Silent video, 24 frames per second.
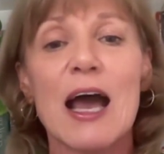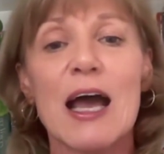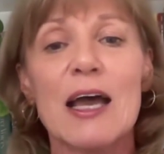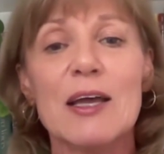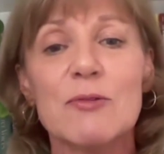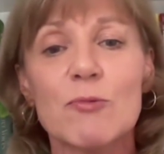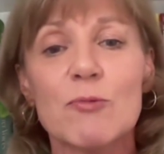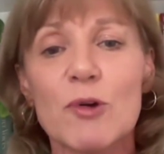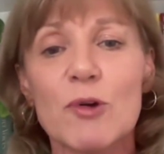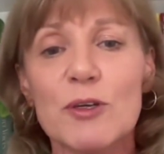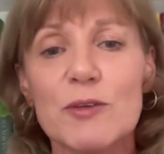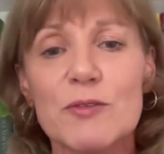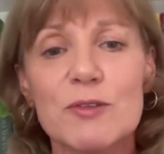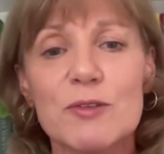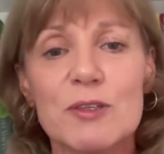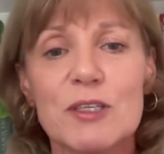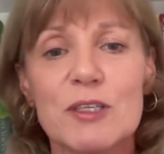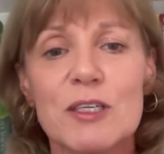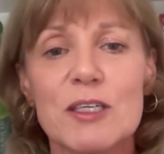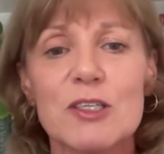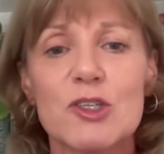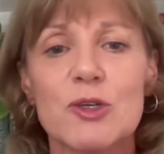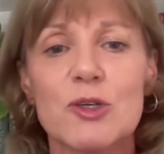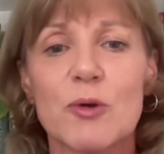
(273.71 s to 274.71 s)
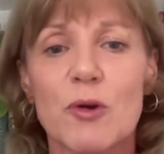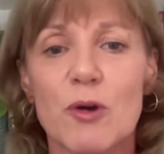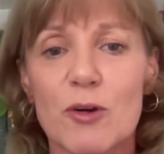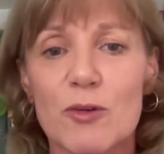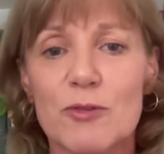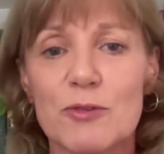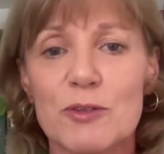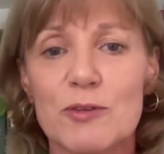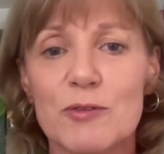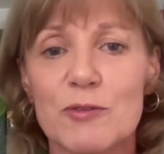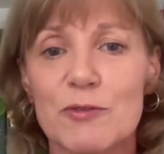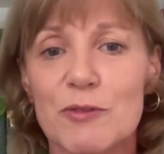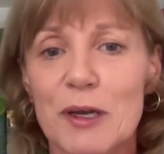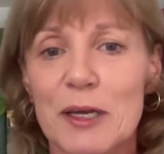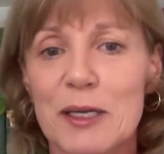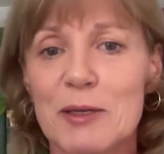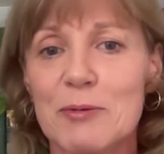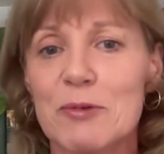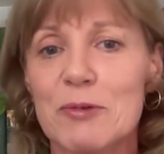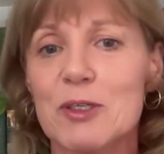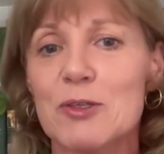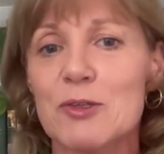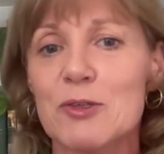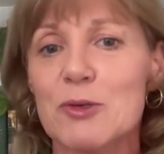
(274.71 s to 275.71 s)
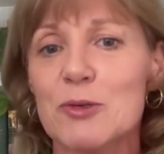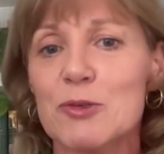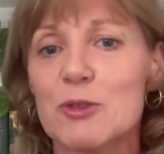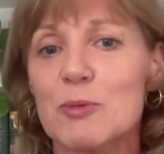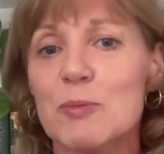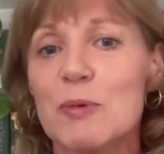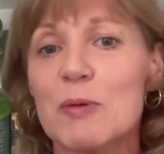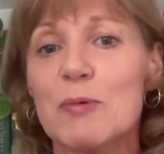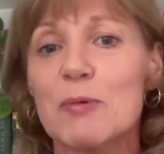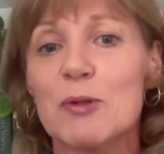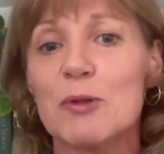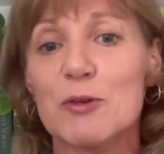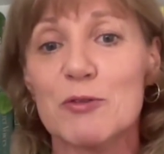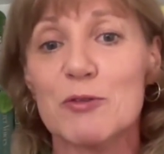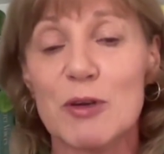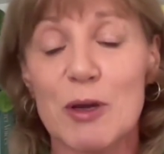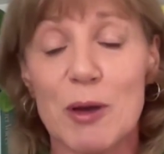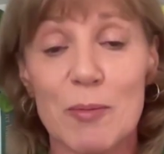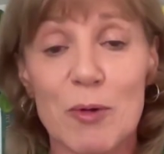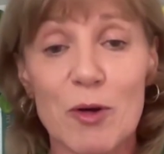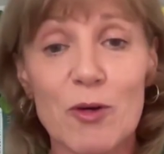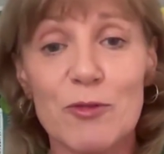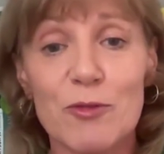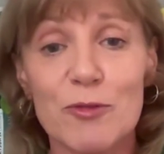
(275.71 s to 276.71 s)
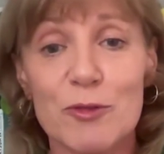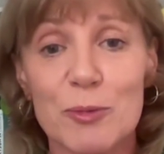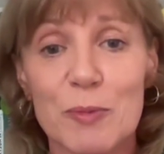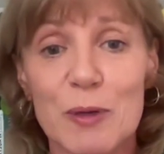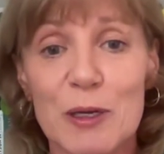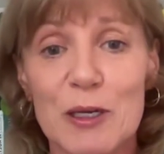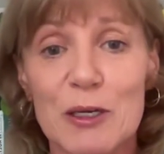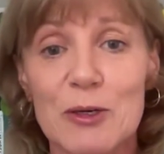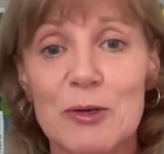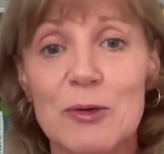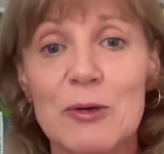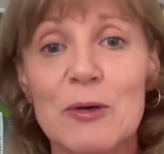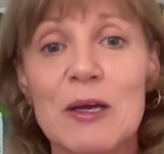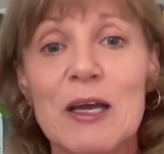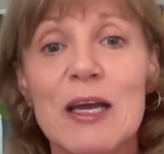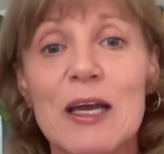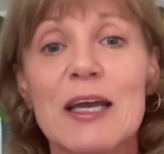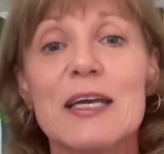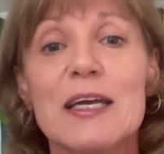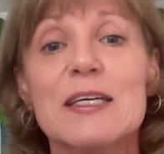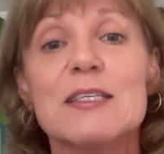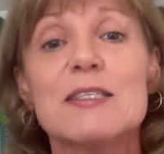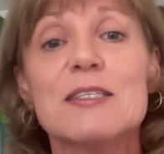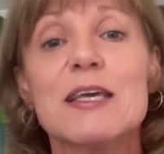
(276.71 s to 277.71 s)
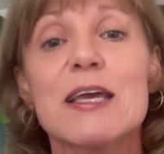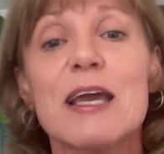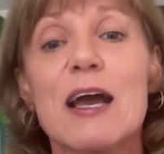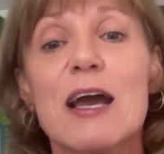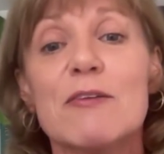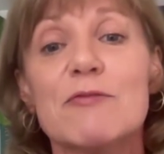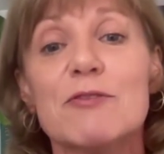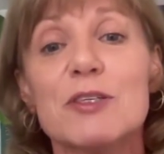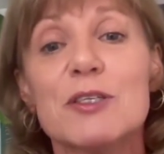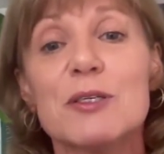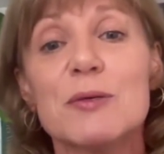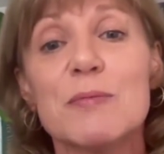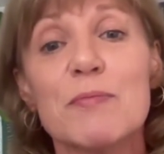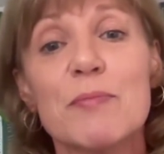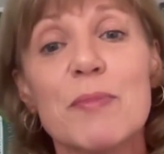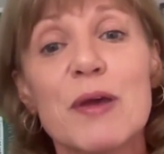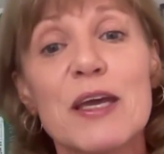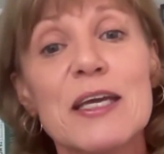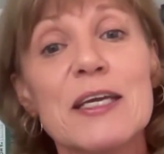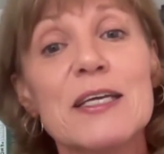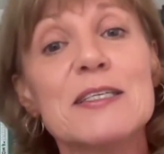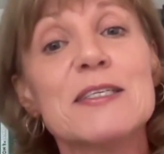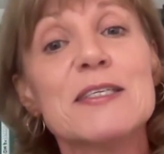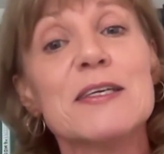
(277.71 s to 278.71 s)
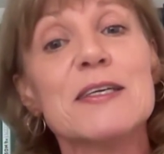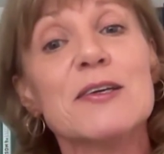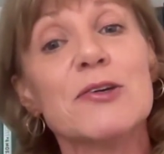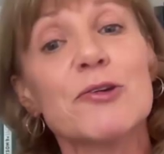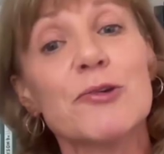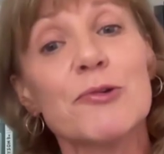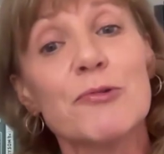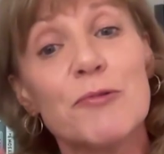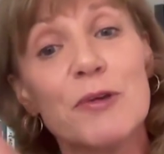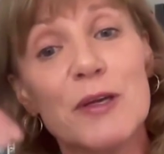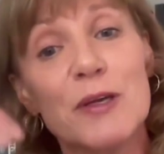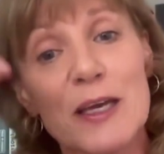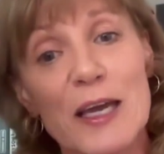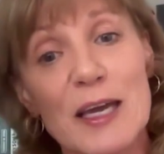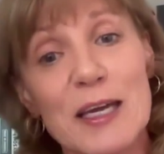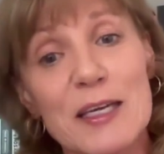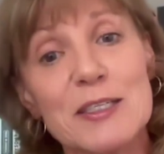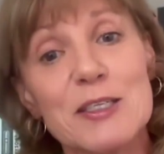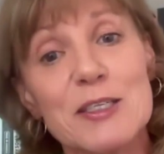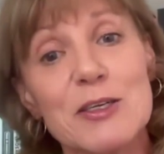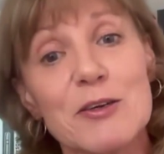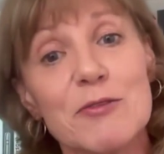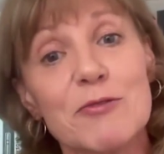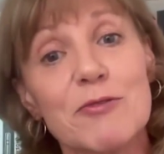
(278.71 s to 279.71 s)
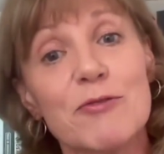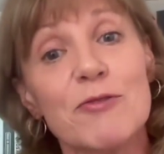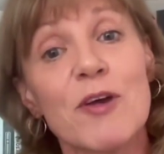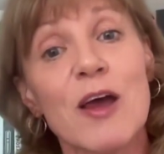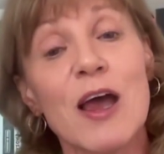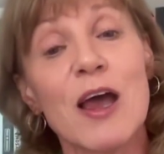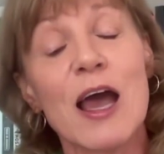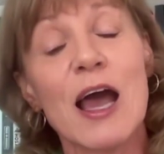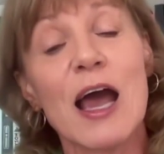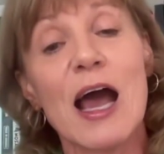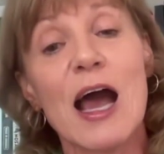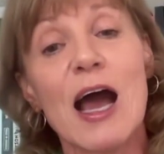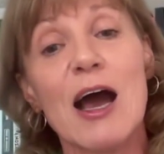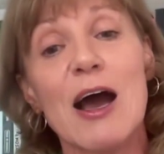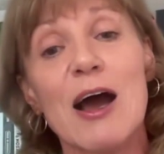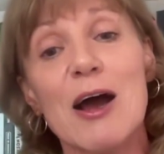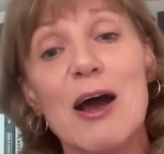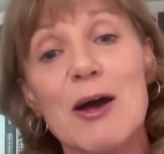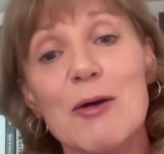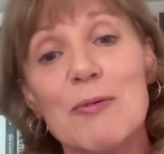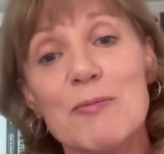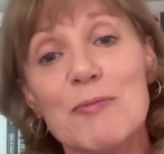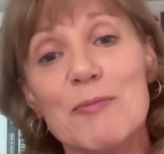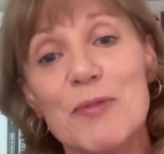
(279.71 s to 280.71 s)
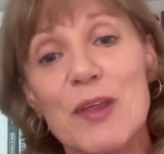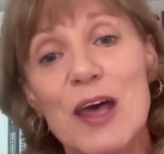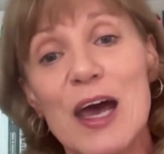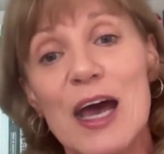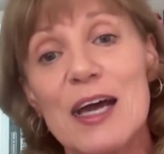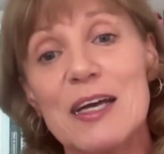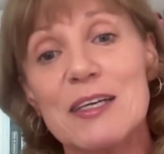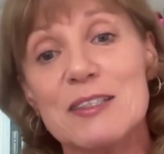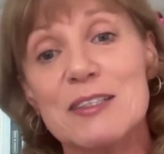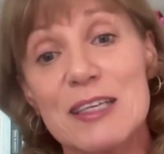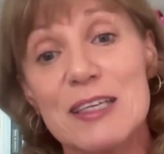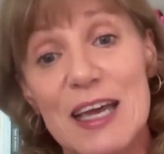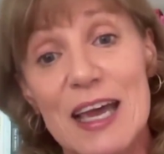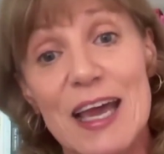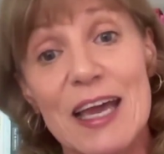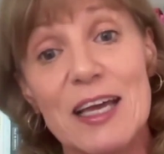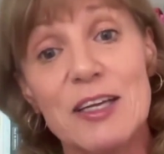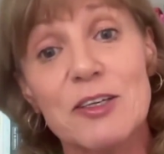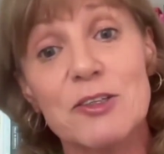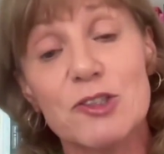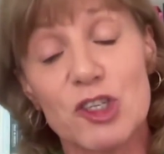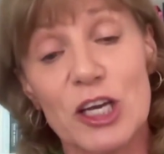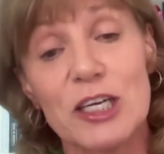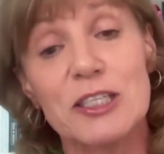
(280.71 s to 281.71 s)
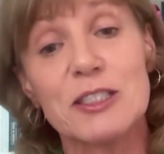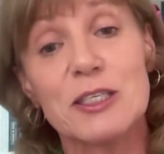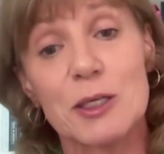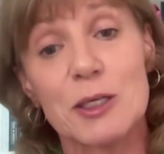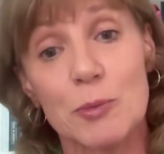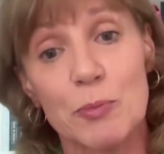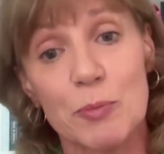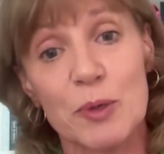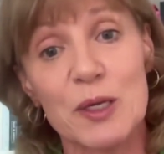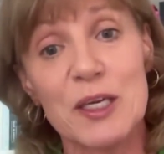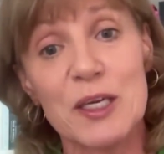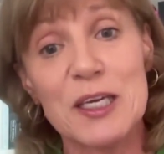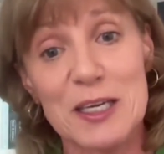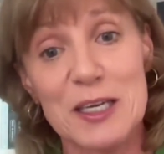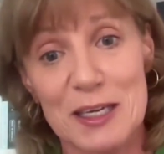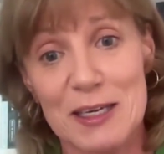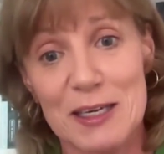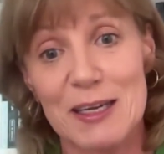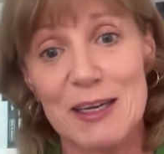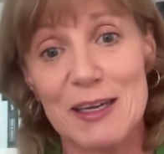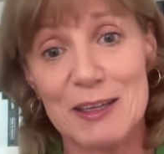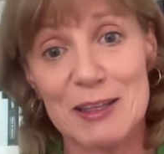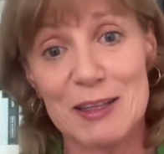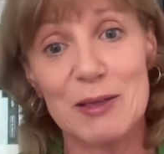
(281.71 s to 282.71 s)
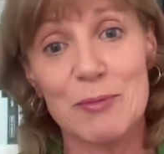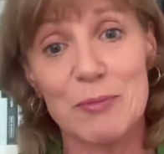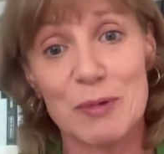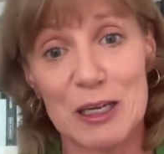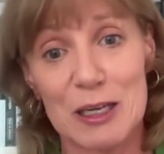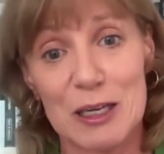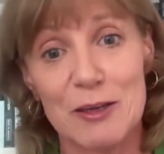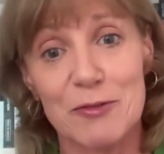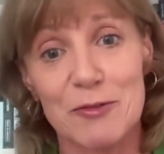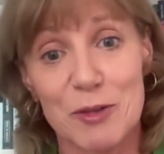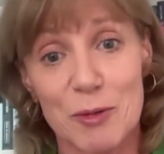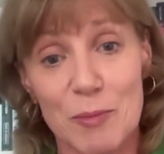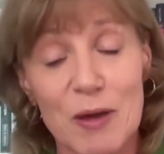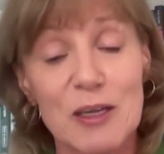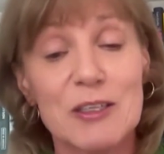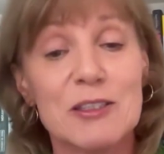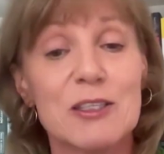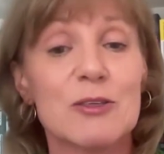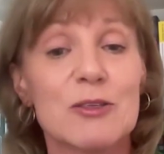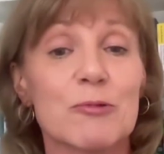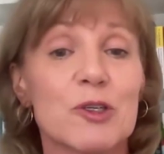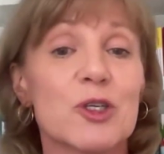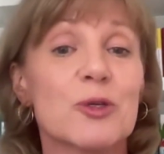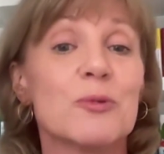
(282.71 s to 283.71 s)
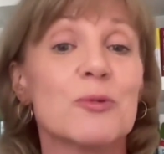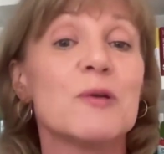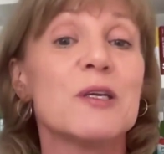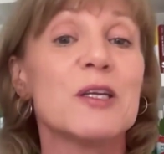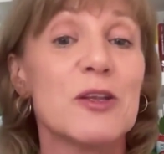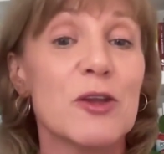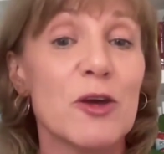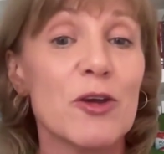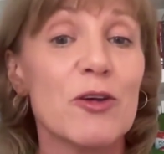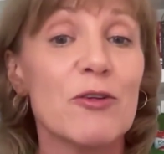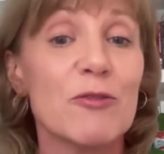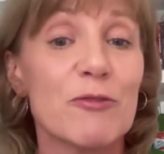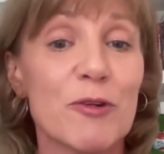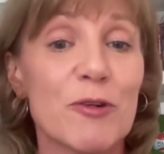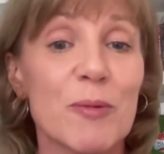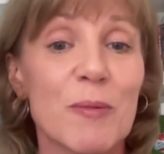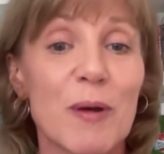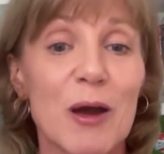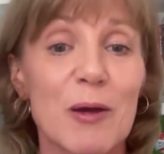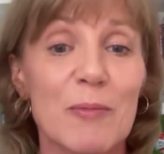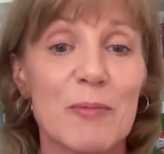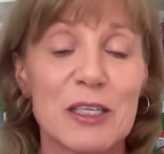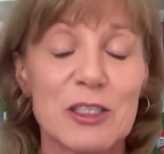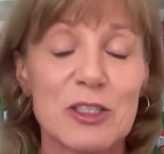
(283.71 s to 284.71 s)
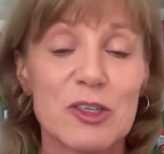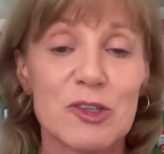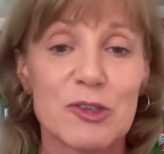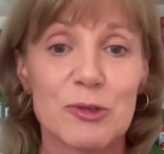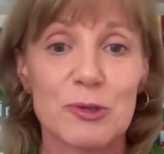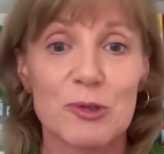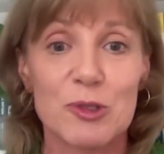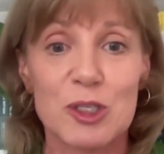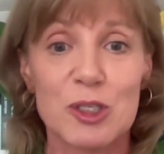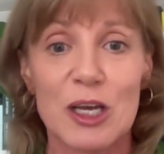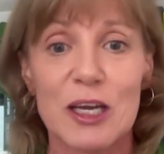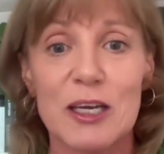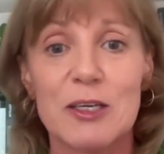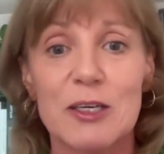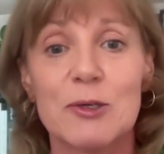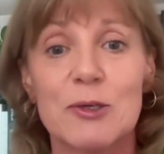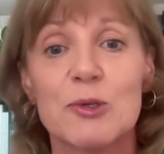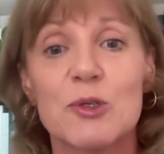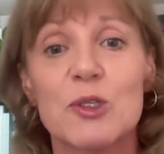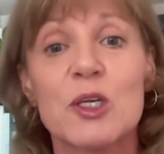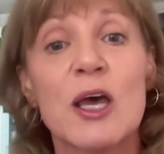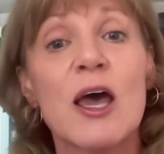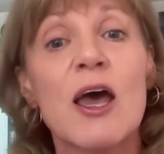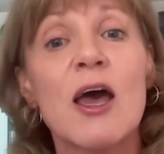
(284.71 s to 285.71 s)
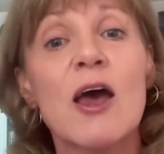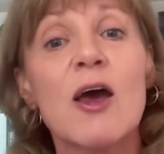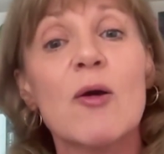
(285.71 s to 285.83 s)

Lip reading: And one of the things you often find when you talk to people who've come off the pill is they have this amazing creative and energetic peak in the middle of the month, which we know from our menstrual cycles.